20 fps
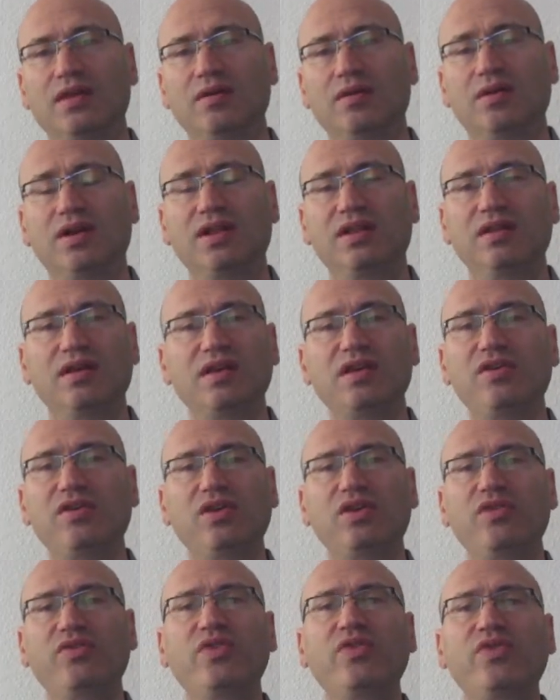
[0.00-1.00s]
Well,
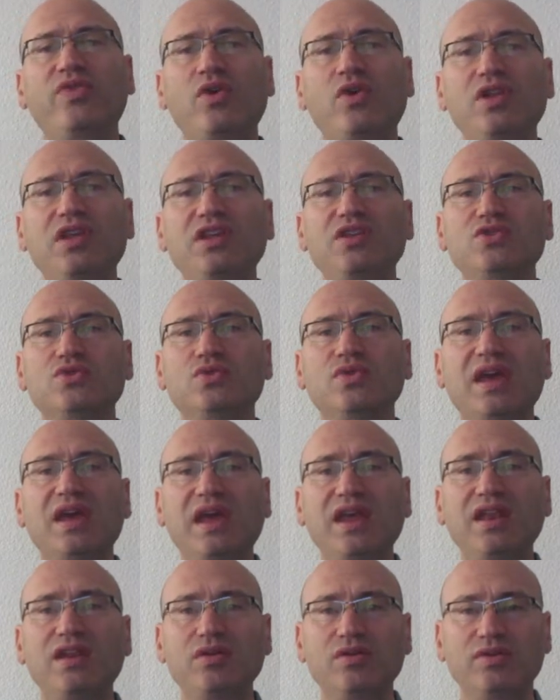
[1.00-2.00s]
if you fall into
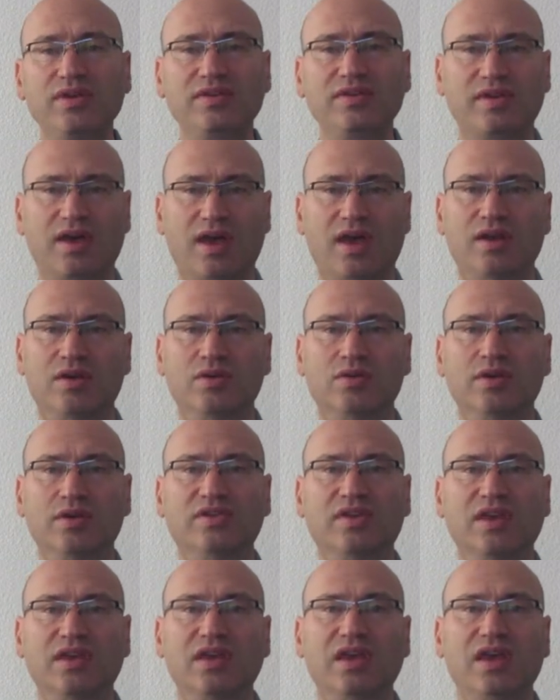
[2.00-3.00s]
any of these categories,
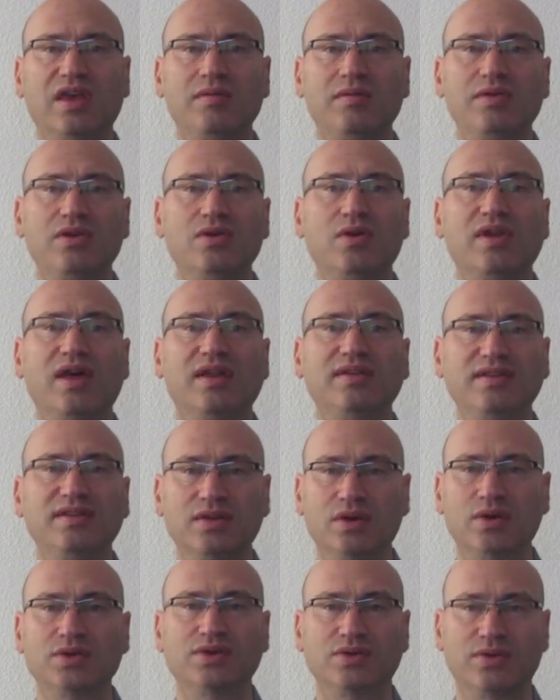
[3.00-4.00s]
I gave you an
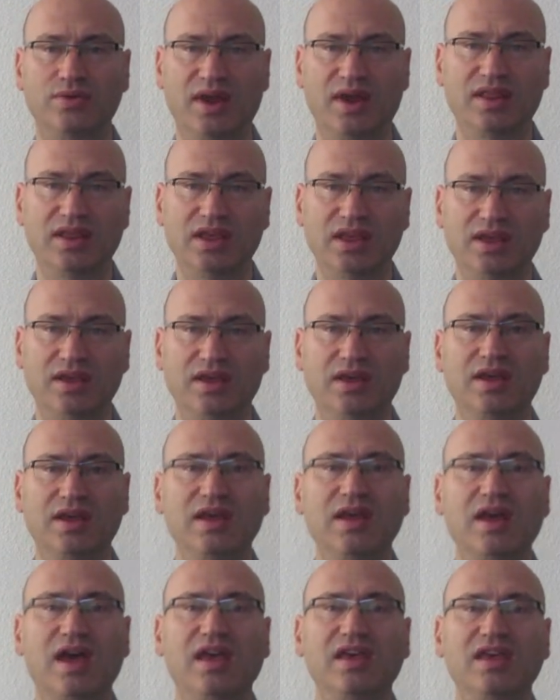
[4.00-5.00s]
antidote already.
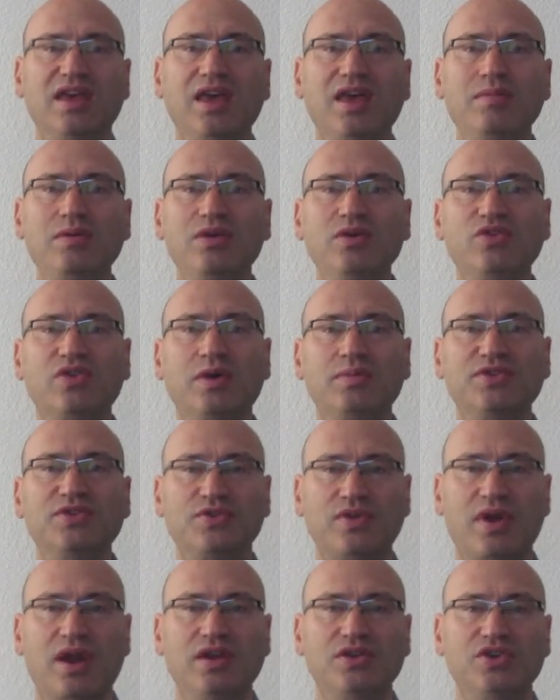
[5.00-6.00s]
I gave you some
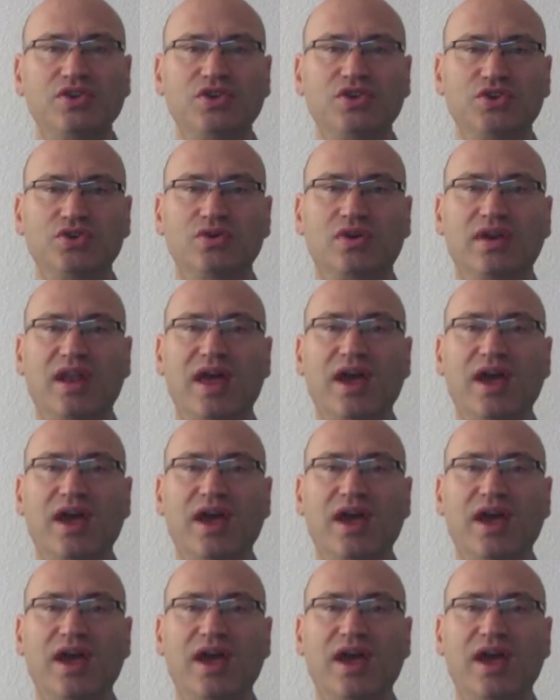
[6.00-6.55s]
strategies you can